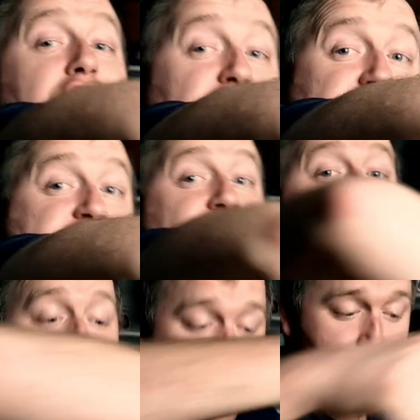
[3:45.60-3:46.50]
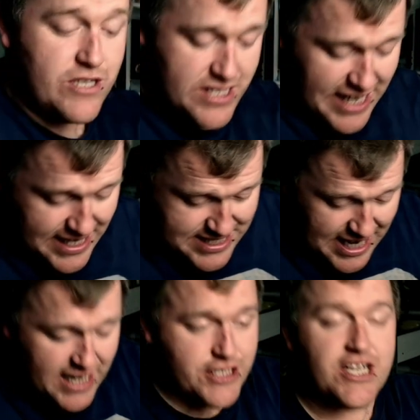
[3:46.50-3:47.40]
first. As soon as the eggs
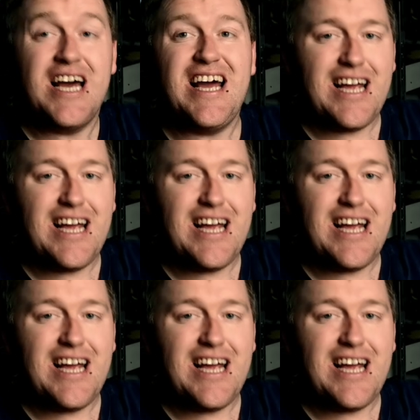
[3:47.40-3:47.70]
hatch,